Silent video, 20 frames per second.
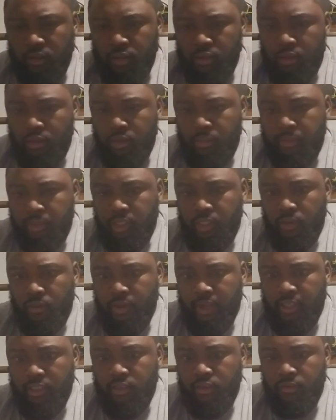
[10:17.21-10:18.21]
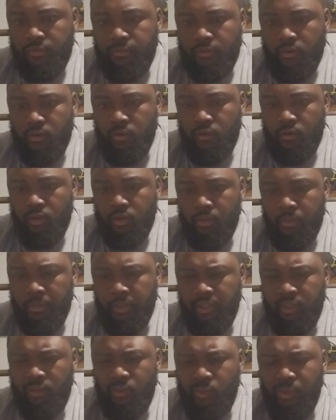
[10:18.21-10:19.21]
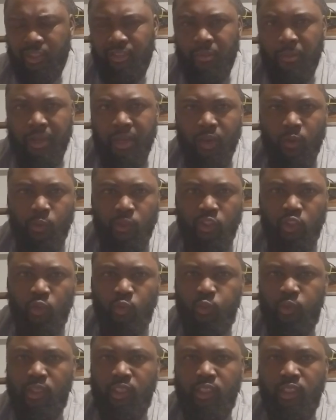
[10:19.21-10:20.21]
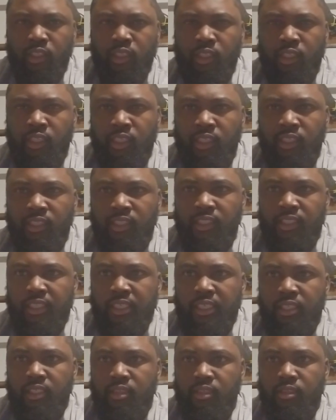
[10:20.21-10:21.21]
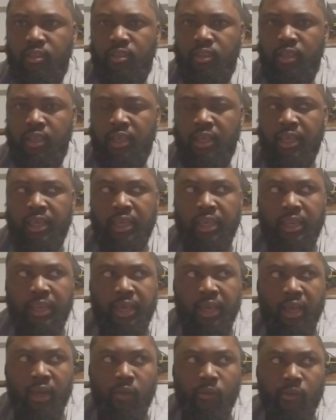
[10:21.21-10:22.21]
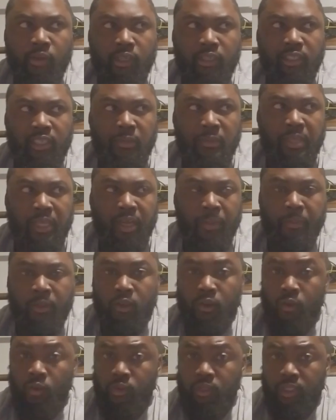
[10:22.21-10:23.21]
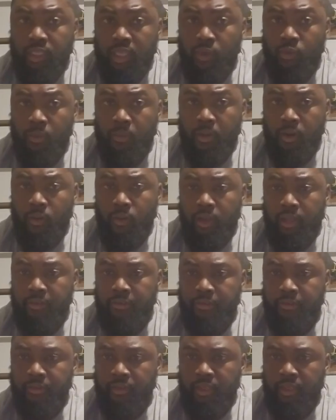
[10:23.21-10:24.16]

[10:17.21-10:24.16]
her, but she don't answer the phone. But some way, somehow we switch scenes. And now it seems like I'm in a hotel with my wife.